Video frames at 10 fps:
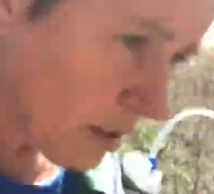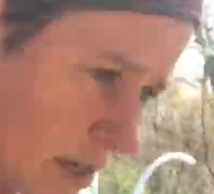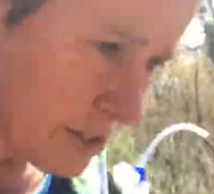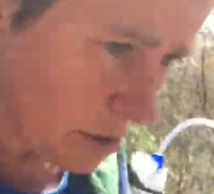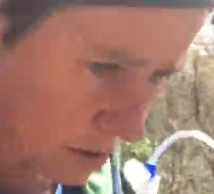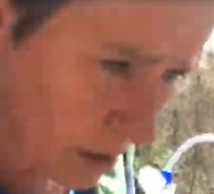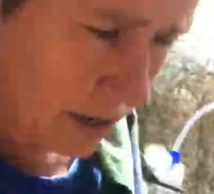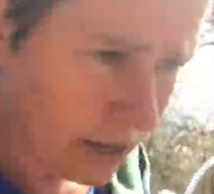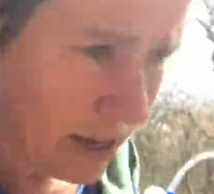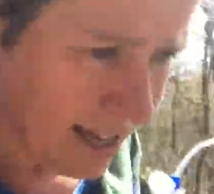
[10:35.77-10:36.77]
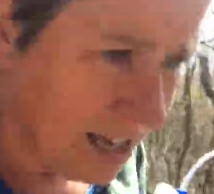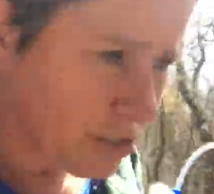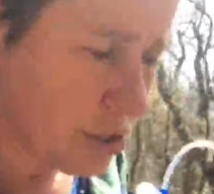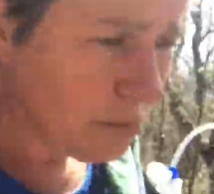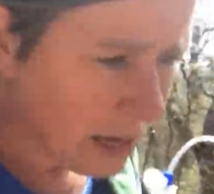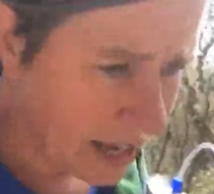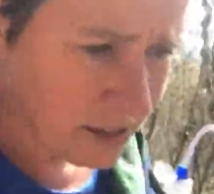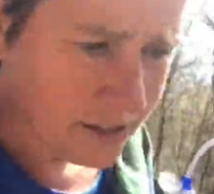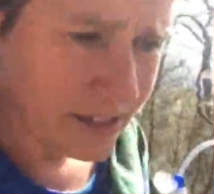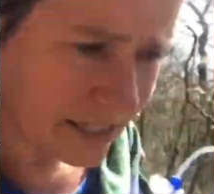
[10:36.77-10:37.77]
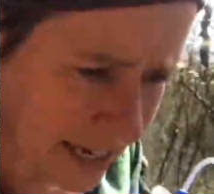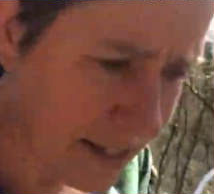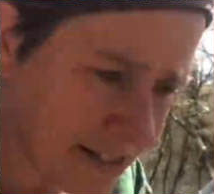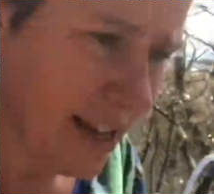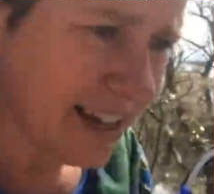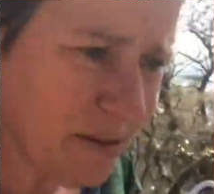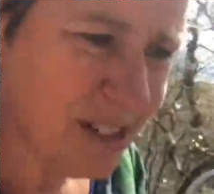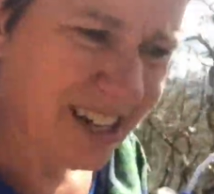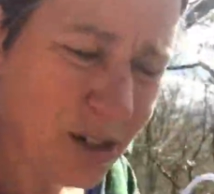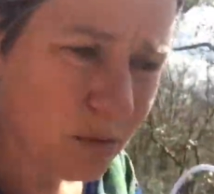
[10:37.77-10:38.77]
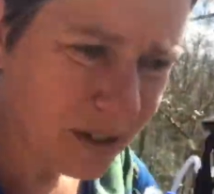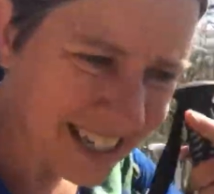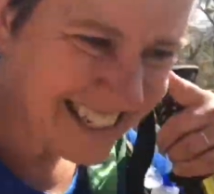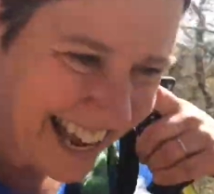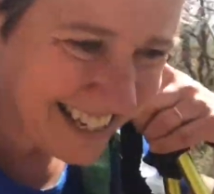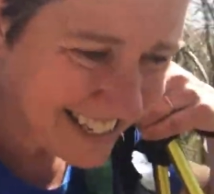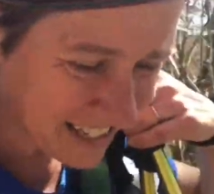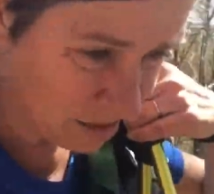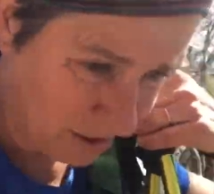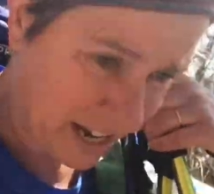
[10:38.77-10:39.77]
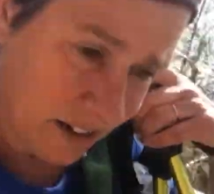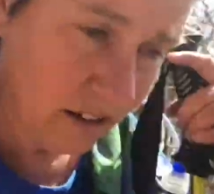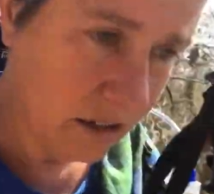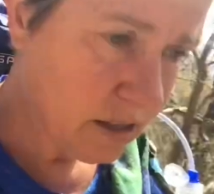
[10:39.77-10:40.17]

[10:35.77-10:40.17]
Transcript: So 2 miles is a tent site, which I don't want to tent in the rain.